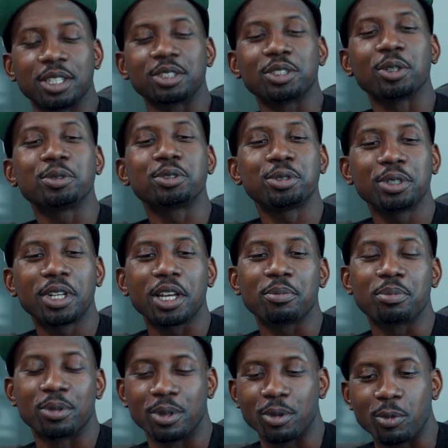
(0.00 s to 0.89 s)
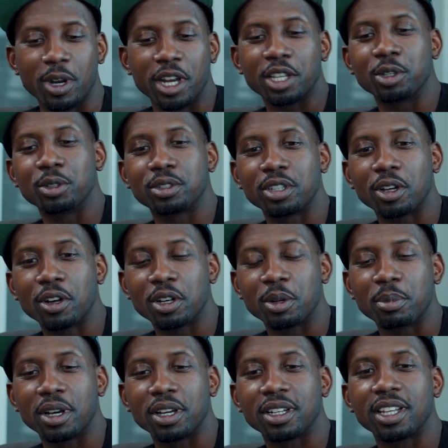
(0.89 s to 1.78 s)
Yeah, so to that point, while you're talking
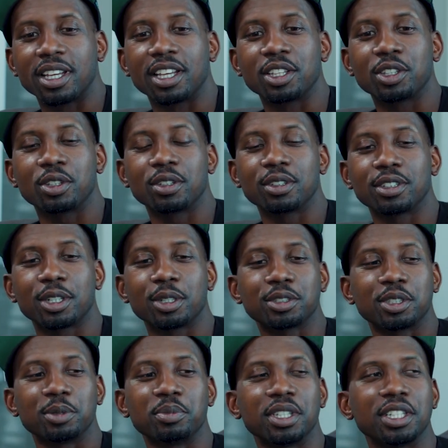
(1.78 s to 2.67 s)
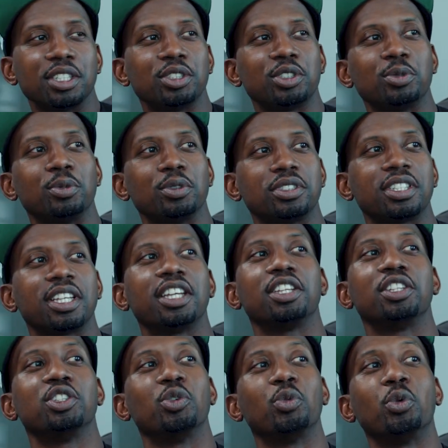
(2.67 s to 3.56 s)
about that, there are some things you were
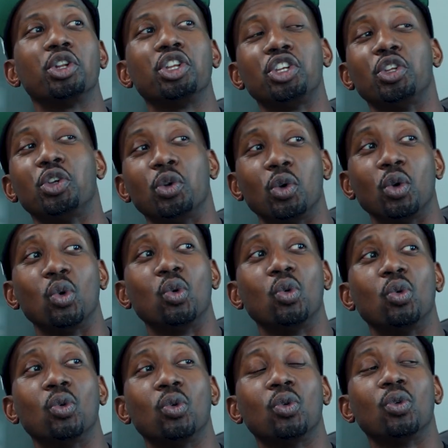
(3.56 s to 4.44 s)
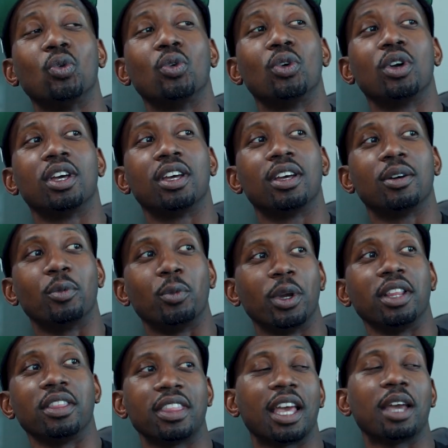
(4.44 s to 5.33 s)
saying you would do
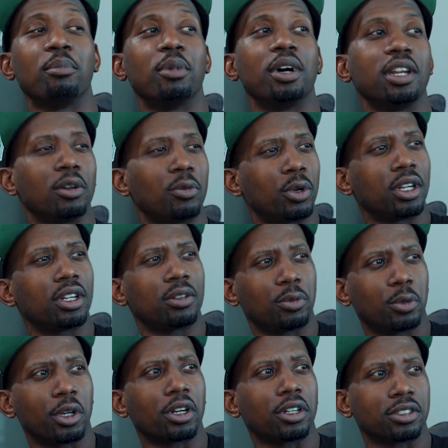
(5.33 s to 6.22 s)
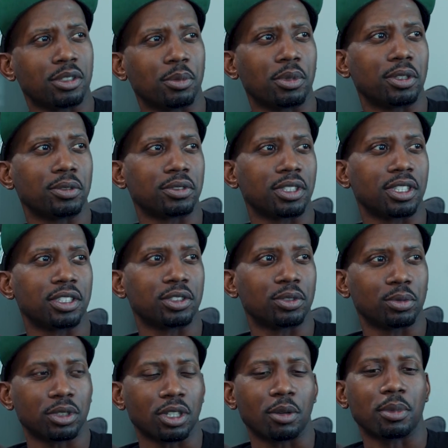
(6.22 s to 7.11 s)
with that money. What are some of those things?
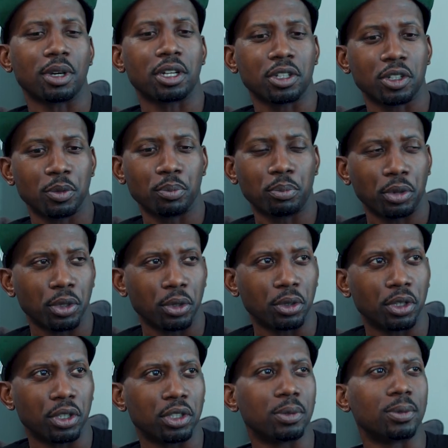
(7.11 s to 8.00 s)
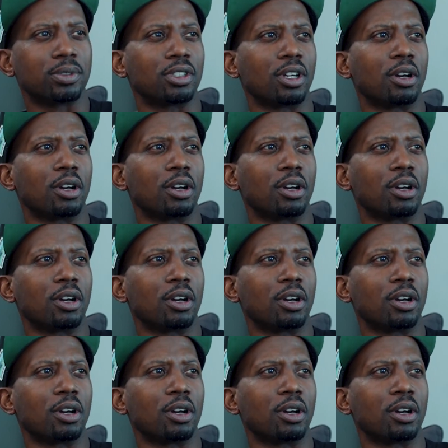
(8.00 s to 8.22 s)
You were talking about a computer. You were